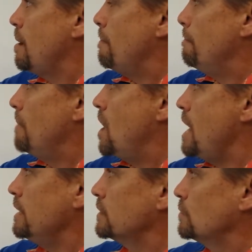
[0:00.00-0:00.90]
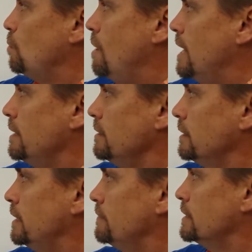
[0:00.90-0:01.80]
minus
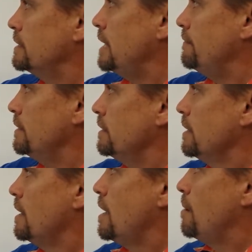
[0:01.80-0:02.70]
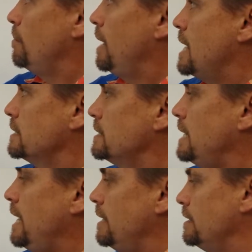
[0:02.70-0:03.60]
1 gives us 7, plus
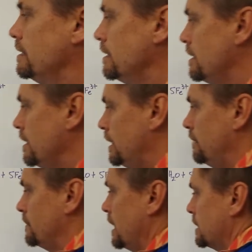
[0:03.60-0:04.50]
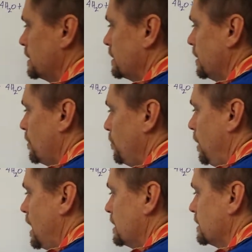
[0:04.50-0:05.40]
10 gives us
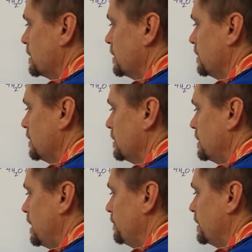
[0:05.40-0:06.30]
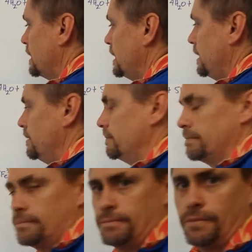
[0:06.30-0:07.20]
plus 17,
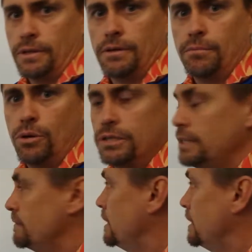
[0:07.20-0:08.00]
positive